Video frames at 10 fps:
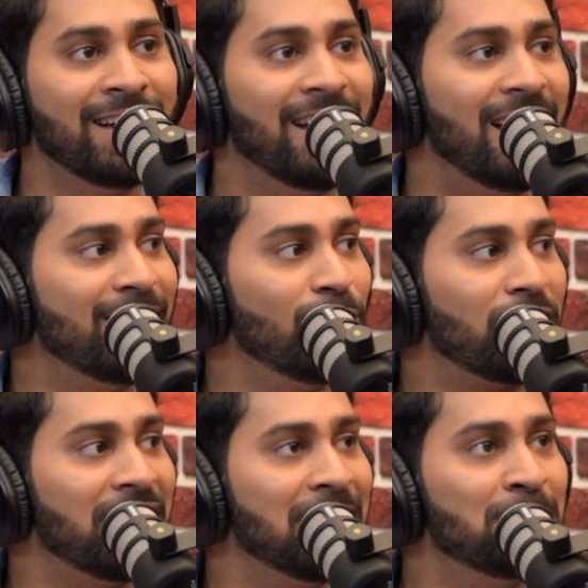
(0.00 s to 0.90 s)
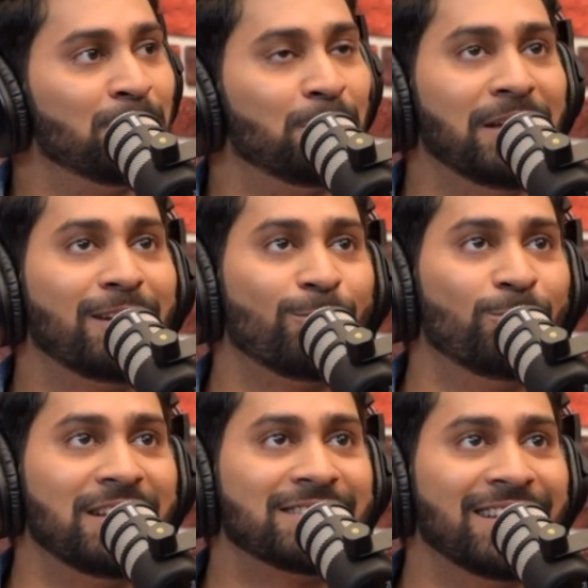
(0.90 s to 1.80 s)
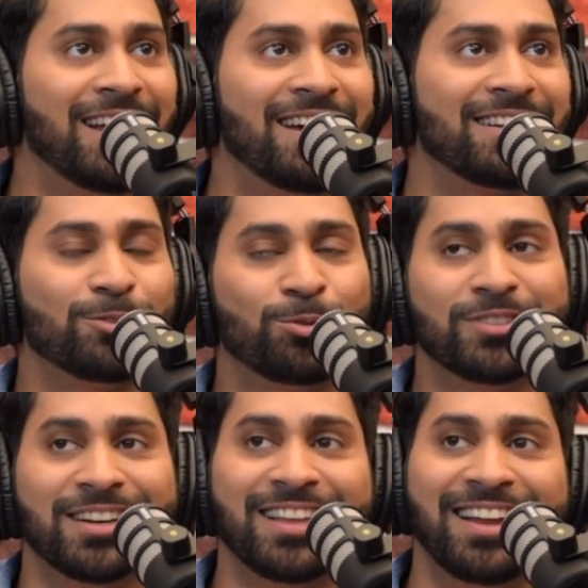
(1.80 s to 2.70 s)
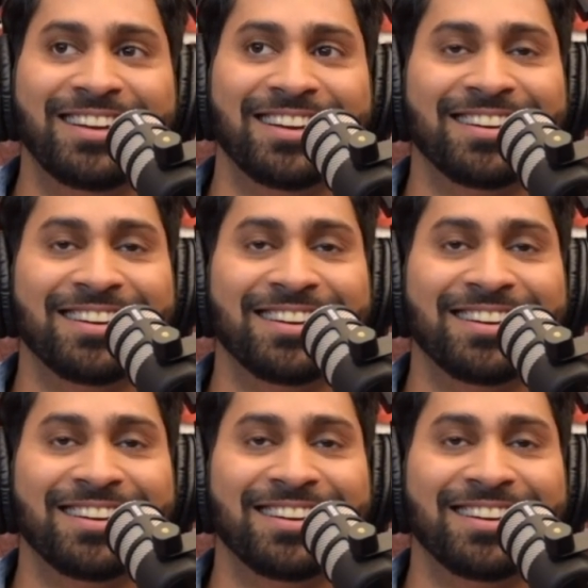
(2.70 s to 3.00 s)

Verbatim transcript: I and look at him being clueless ki yaar, ye to kuch karta hi nahi